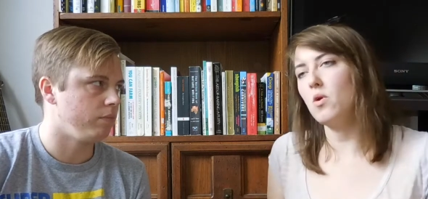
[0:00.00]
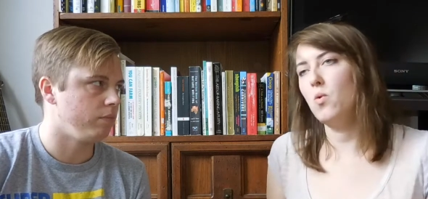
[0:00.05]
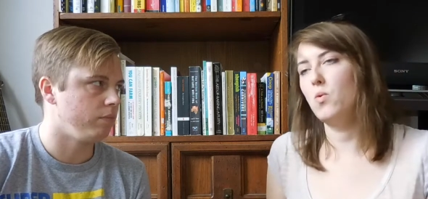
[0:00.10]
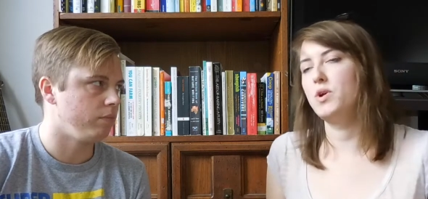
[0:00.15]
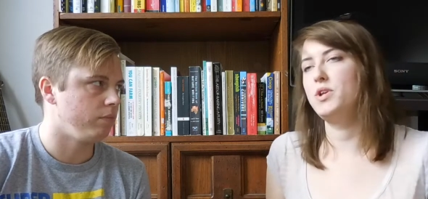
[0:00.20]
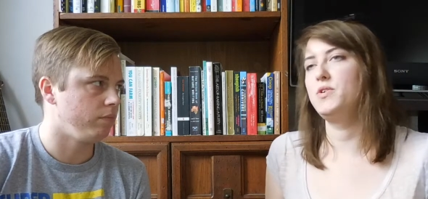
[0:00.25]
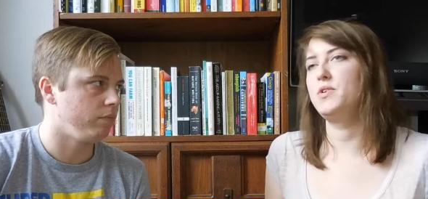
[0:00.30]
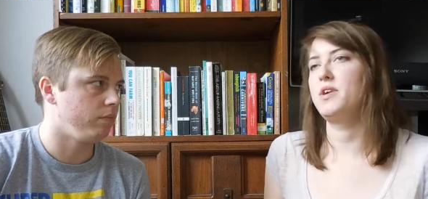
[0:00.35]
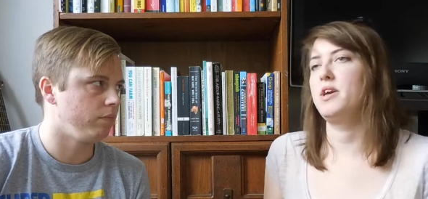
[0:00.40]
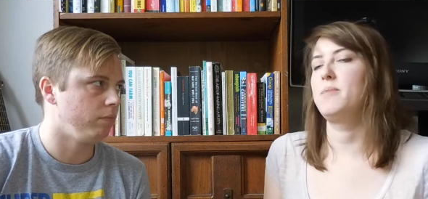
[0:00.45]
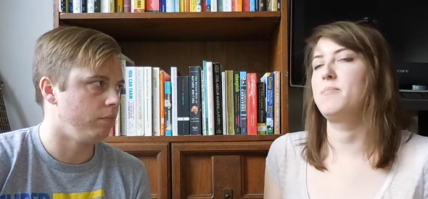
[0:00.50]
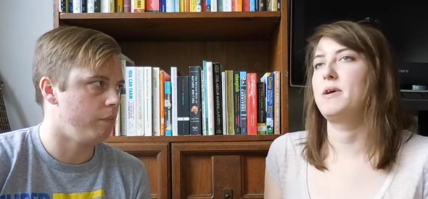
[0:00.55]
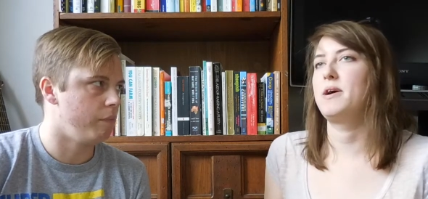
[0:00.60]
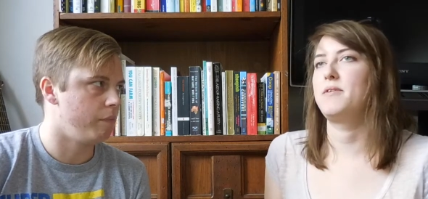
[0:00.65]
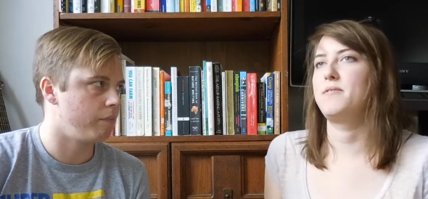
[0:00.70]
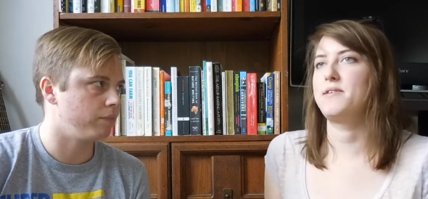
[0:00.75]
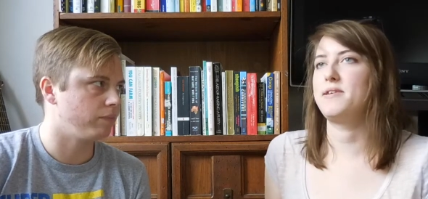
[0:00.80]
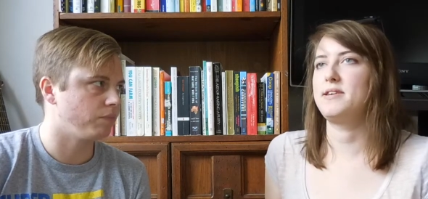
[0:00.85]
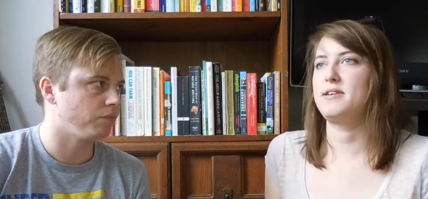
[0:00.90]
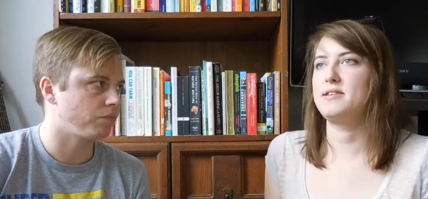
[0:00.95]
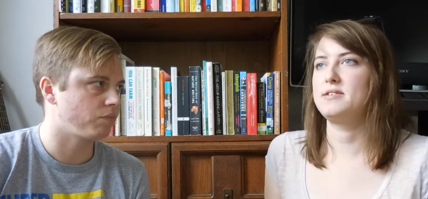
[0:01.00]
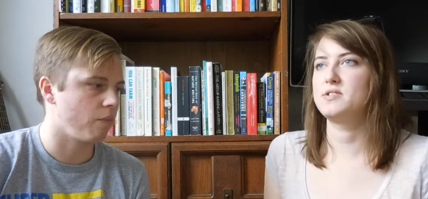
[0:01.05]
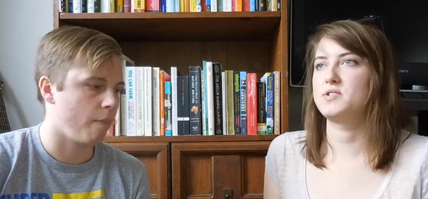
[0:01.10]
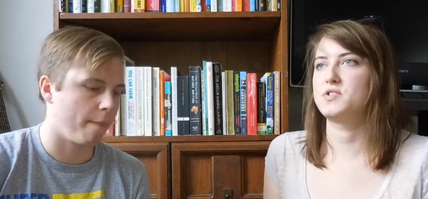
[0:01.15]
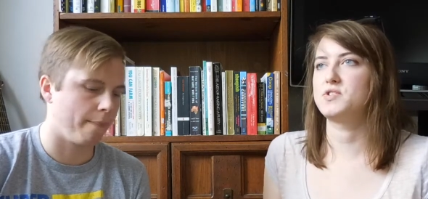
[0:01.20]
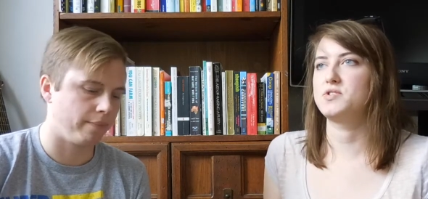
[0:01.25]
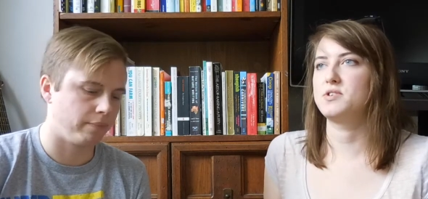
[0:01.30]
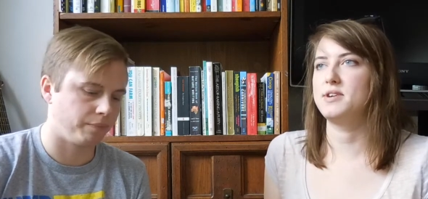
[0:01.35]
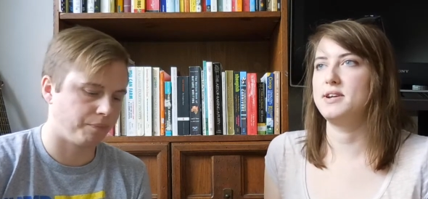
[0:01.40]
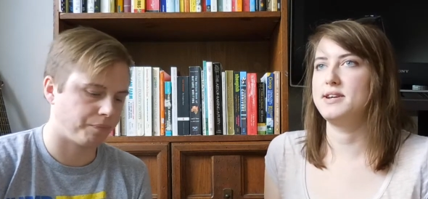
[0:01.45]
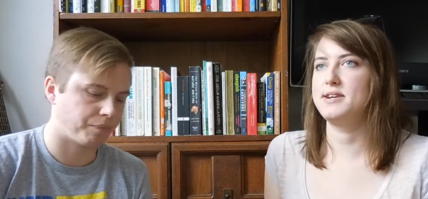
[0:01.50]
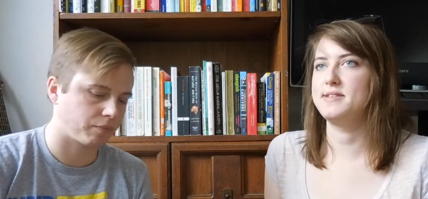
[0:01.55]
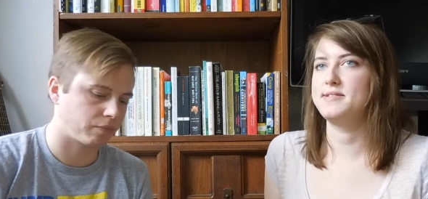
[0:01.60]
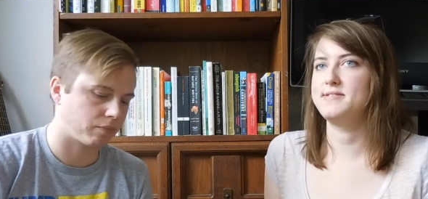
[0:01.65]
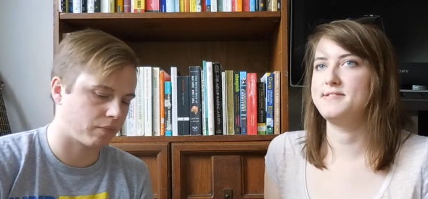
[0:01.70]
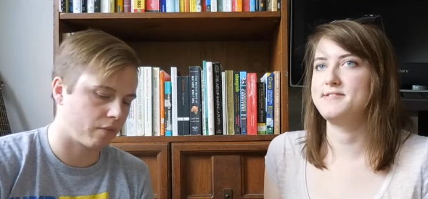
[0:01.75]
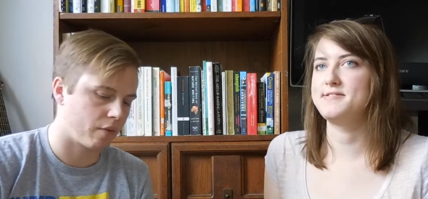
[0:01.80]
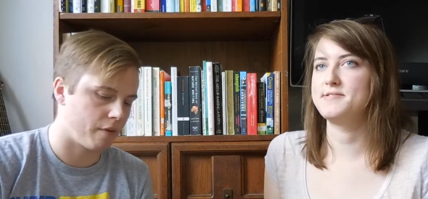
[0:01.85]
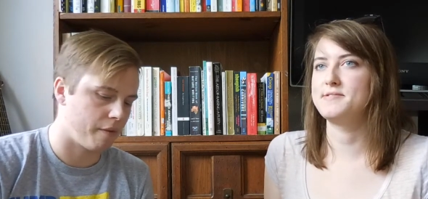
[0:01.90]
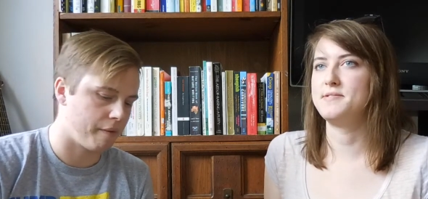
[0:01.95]
Speaker 1: when you came out as
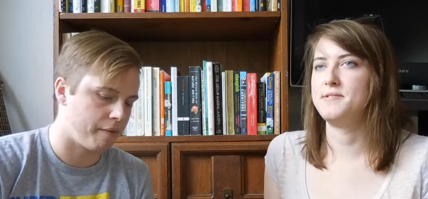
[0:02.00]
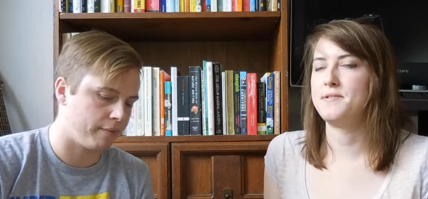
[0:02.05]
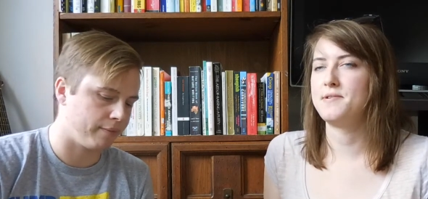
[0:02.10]
trans,